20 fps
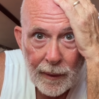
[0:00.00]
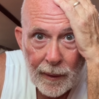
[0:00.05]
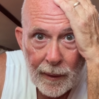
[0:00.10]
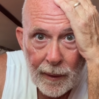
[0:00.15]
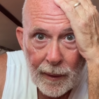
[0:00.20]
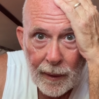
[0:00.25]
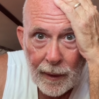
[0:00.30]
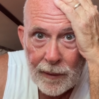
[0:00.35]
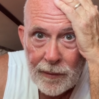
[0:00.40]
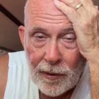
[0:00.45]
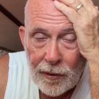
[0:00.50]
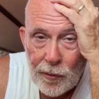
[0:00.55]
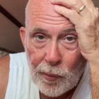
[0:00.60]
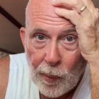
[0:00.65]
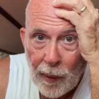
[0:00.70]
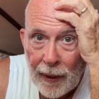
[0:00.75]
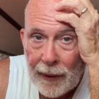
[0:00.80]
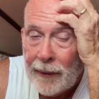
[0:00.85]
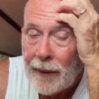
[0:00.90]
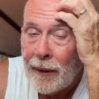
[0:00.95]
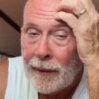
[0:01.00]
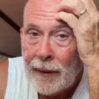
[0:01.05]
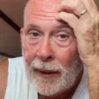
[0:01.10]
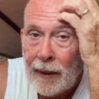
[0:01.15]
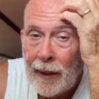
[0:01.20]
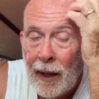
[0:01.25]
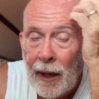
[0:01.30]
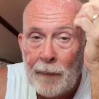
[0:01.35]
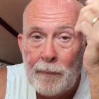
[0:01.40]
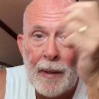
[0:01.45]
He says, what? And he
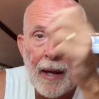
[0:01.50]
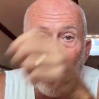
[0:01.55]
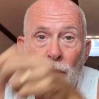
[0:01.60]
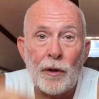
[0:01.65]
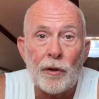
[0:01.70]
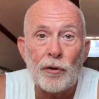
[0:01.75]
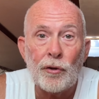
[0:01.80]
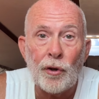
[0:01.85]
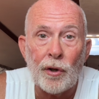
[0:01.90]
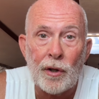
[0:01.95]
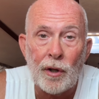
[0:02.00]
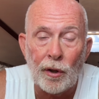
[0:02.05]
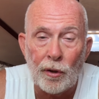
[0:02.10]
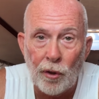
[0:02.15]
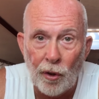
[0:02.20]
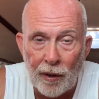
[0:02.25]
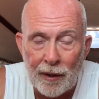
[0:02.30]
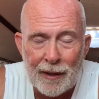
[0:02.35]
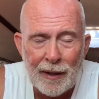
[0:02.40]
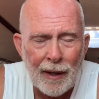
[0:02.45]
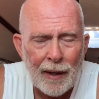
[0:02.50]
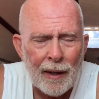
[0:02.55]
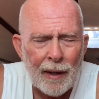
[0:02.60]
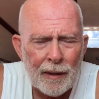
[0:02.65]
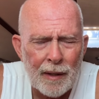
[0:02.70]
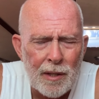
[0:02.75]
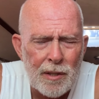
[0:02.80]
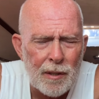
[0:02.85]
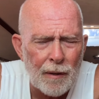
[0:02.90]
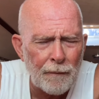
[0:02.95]
came down and took a look.
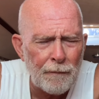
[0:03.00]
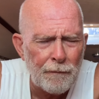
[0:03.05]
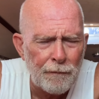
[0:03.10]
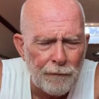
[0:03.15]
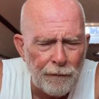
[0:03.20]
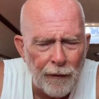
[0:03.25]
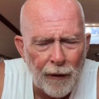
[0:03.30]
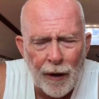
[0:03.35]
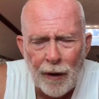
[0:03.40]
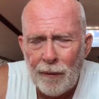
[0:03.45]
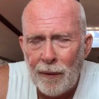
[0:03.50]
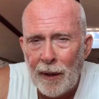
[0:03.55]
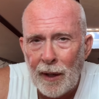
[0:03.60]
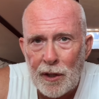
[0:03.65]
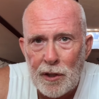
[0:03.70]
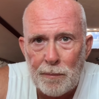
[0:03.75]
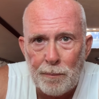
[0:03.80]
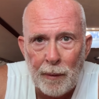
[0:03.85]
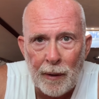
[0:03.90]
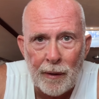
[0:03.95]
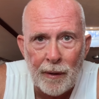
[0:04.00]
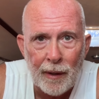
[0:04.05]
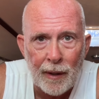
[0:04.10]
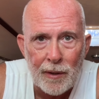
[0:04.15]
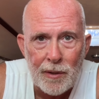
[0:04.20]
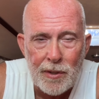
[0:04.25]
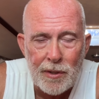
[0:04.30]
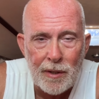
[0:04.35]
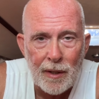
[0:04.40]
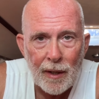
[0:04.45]
This is a very
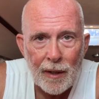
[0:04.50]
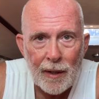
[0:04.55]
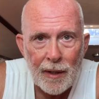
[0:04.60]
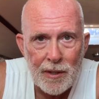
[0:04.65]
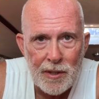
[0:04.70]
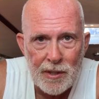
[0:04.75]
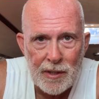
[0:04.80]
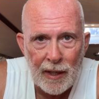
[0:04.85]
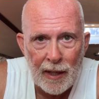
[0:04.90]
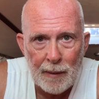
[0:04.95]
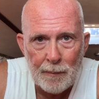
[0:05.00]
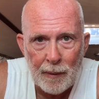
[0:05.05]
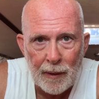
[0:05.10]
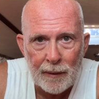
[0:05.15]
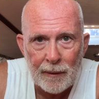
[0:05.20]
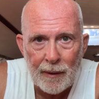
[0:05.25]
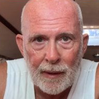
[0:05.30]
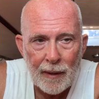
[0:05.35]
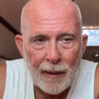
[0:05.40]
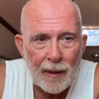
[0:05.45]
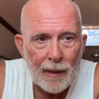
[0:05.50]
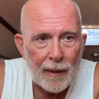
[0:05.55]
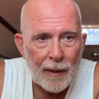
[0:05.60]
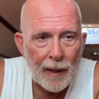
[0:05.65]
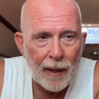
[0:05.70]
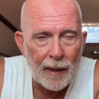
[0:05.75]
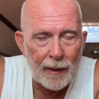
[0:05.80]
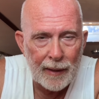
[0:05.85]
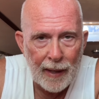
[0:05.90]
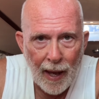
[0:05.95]
experienced seaman,
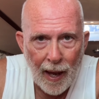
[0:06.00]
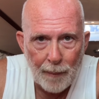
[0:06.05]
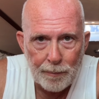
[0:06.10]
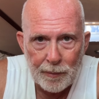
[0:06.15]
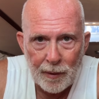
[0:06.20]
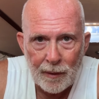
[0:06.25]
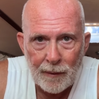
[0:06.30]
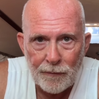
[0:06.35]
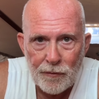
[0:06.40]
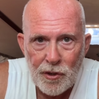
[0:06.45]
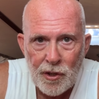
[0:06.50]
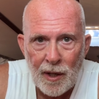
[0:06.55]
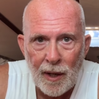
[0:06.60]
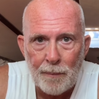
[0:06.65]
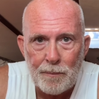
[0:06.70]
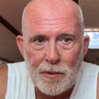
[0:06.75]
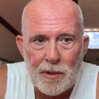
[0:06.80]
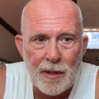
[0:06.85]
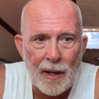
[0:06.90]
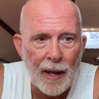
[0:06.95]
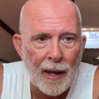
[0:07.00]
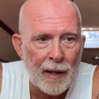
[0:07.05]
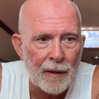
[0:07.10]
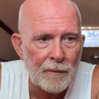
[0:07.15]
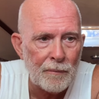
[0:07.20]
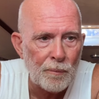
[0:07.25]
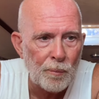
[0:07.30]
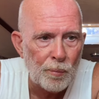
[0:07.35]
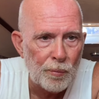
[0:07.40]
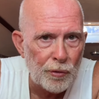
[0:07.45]
captain of ships,
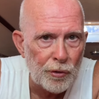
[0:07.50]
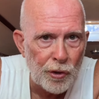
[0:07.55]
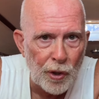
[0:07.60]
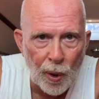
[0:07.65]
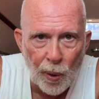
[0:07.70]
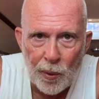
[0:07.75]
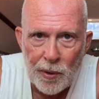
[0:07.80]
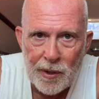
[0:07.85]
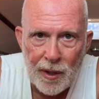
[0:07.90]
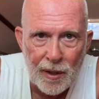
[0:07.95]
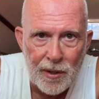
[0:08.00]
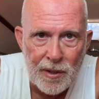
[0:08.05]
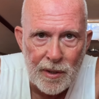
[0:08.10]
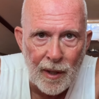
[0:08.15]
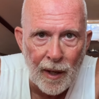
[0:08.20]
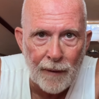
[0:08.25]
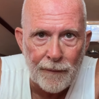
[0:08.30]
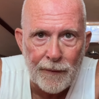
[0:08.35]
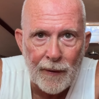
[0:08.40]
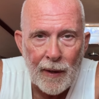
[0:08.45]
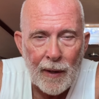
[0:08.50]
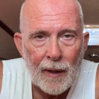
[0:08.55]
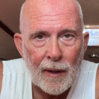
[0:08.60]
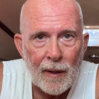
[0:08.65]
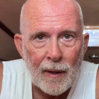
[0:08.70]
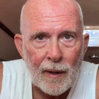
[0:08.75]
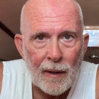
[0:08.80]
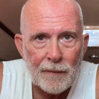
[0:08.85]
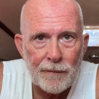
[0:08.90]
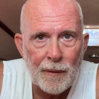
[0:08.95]
and knows his stuff
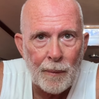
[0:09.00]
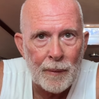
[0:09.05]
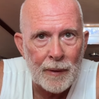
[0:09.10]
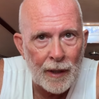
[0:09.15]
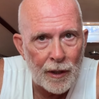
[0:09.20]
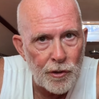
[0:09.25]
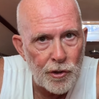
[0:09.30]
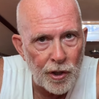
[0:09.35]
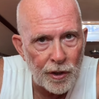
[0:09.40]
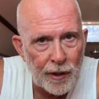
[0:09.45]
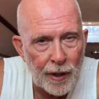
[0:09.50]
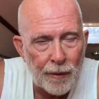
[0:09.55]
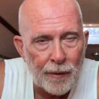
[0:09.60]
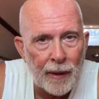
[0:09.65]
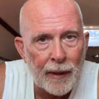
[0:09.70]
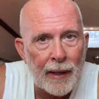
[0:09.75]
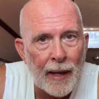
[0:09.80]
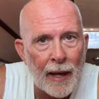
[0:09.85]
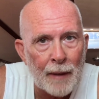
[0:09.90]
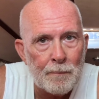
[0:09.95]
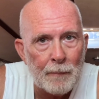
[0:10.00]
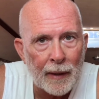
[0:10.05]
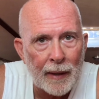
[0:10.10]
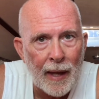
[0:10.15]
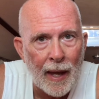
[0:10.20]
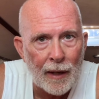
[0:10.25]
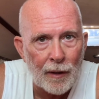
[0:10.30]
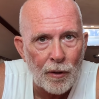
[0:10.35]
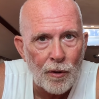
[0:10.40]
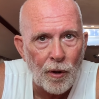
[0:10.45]
from an engineering and
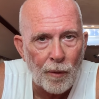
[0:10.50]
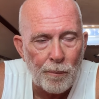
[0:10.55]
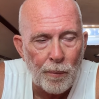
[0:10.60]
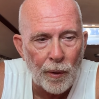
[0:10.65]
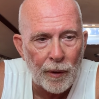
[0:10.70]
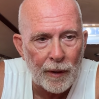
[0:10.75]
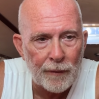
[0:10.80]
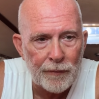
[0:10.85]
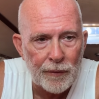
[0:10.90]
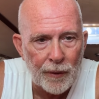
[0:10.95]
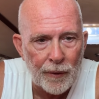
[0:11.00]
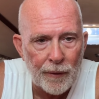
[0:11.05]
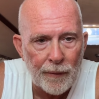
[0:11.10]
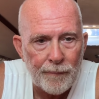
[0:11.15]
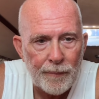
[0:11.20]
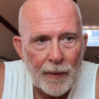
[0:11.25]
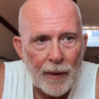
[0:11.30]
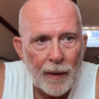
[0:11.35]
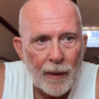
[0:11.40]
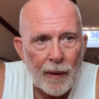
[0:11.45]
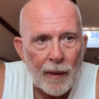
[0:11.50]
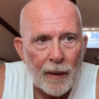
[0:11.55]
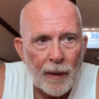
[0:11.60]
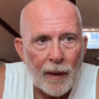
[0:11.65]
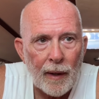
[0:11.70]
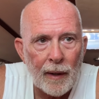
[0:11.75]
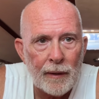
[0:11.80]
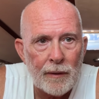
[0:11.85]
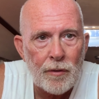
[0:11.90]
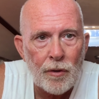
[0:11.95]
mechanical point of view.
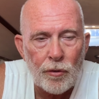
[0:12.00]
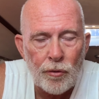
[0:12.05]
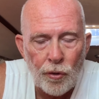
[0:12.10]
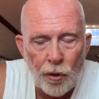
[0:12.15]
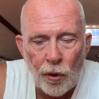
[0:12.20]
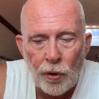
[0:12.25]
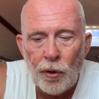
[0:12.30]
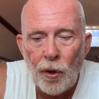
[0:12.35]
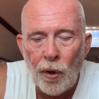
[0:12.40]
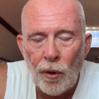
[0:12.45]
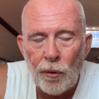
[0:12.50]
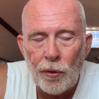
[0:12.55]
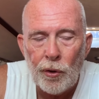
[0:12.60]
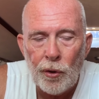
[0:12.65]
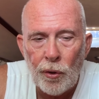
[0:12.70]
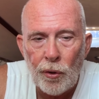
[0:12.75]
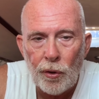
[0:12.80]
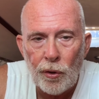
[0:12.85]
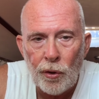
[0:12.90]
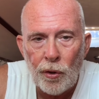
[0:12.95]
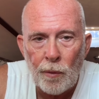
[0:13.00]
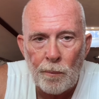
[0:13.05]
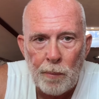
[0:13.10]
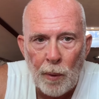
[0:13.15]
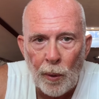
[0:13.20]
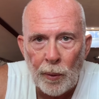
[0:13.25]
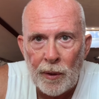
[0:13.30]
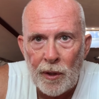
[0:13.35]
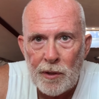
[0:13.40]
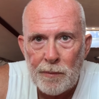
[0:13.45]
And he no, your
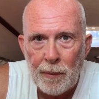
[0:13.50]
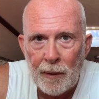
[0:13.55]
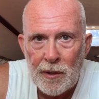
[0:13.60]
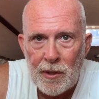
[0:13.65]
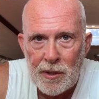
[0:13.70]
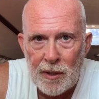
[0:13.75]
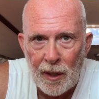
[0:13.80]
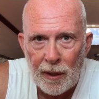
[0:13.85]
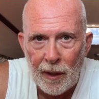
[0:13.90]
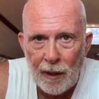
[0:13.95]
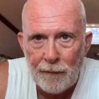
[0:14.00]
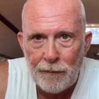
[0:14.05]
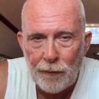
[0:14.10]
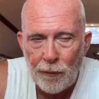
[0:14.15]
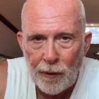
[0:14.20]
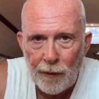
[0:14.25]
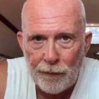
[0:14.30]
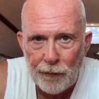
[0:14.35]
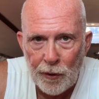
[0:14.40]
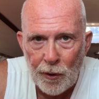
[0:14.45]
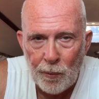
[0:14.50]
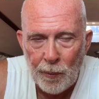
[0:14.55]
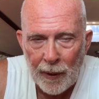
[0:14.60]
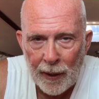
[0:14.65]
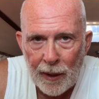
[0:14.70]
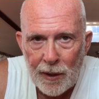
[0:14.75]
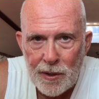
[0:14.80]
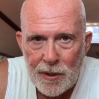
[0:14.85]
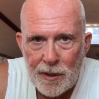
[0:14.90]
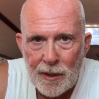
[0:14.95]
boat has been sitting for a few
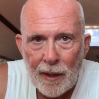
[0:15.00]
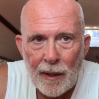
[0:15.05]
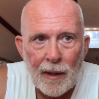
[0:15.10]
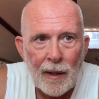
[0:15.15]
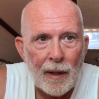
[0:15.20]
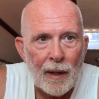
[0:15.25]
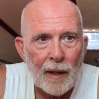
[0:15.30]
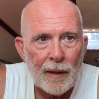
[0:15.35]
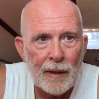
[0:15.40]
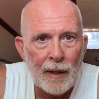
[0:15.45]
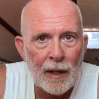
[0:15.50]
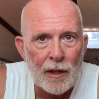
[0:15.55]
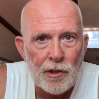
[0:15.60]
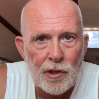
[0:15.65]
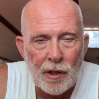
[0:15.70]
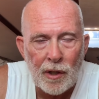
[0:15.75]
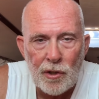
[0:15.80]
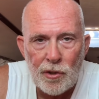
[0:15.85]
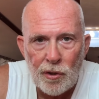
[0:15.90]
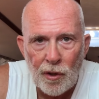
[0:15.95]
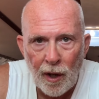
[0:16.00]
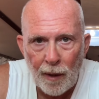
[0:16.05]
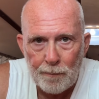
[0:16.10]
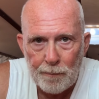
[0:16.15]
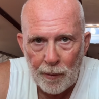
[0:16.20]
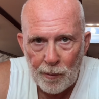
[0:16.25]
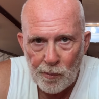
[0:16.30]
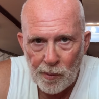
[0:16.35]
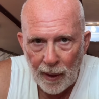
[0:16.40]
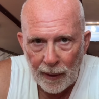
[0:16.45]
weeks. The engine has not
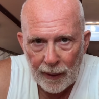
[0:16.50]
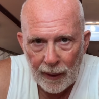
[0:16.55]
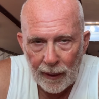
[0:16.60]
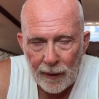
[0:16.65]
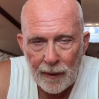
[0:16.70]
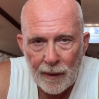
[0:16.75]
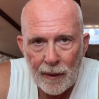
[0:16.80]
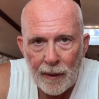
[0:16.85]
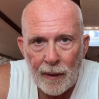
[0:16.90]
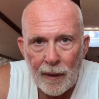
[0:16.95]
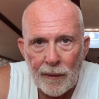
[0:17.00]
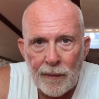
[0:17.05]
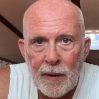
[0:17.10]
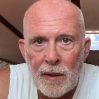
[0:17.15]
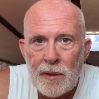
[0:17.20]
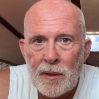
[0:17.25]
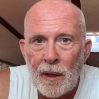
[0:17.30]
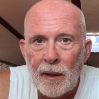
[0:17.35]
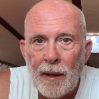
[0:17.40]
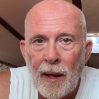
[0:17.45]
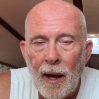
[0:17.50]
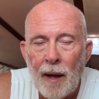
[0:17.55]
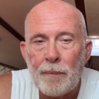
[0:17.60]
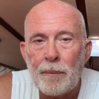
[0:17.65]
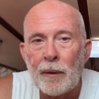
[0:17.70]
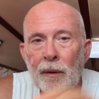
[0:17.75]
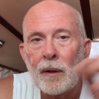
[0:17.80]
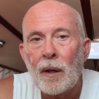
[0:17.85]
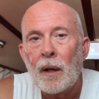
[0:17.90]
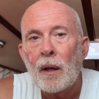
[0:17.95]
been running. This can
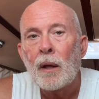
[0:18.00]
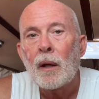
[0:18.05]
happen.